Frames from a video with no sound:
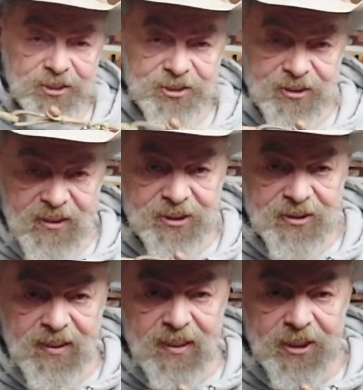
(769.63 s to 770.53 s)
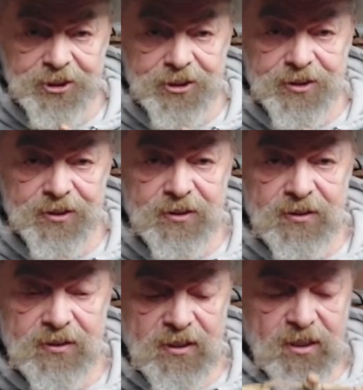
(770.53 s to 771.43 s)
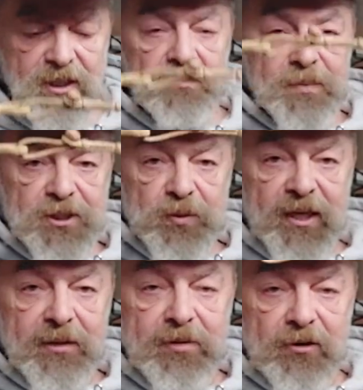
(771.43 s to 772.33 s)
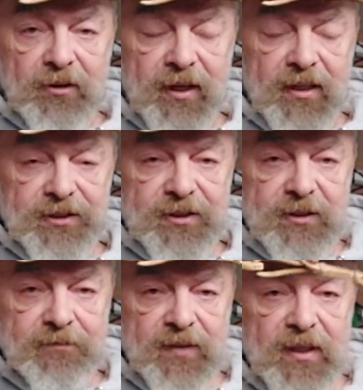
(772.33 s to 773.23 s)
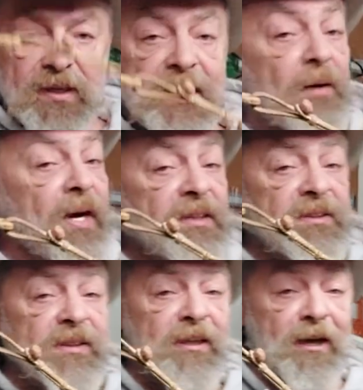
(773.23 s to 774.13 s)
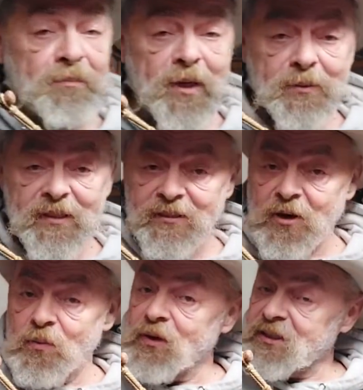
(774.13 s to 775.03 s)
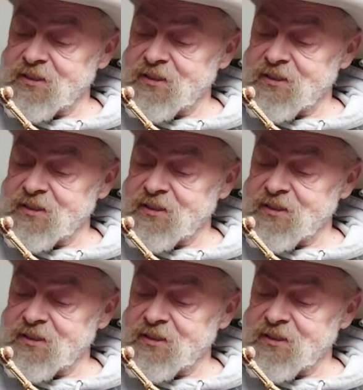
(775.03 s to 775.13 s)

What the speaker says: 16 inches between both hands. Now, I see a lot of people that don't want